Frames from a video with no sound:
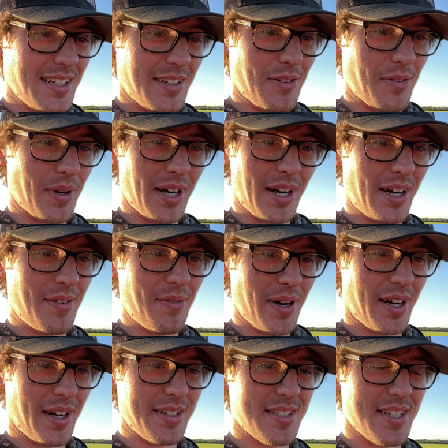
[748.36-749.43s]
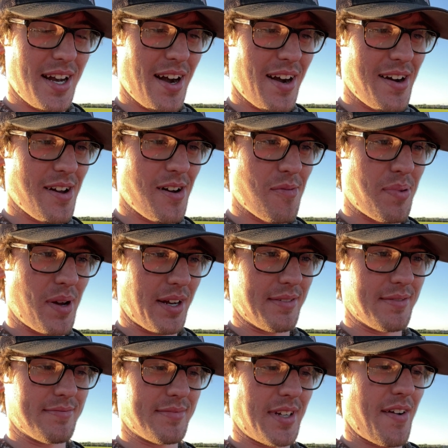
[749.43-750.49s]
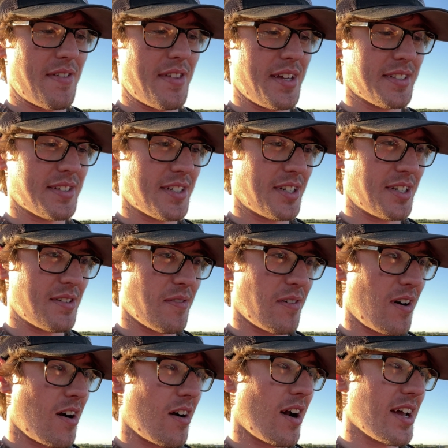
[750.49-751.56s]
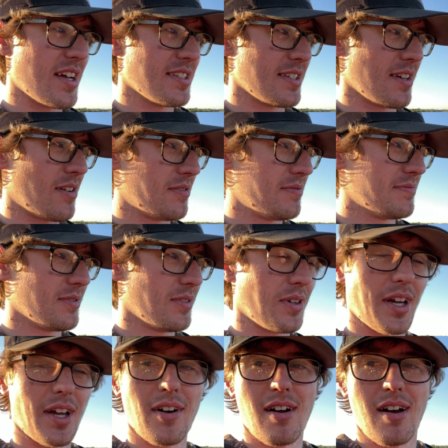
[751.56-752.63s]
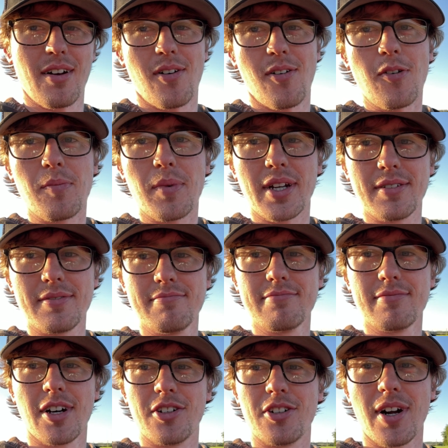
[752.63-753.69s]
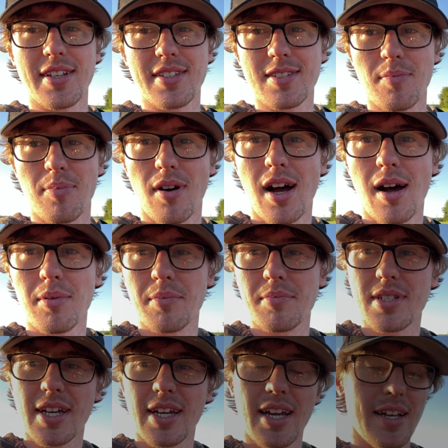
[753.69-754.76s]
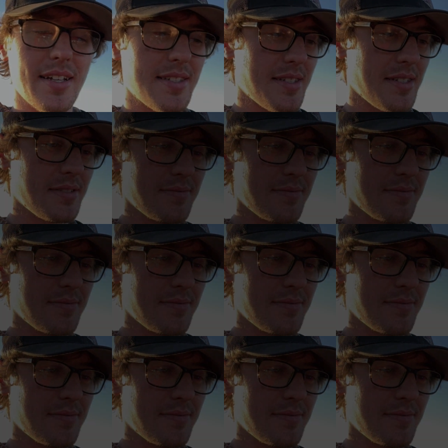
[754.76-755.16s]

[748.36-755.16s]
weird scenario, but everything's good and we're all right. So we'll get her on home and address the problems, I guess.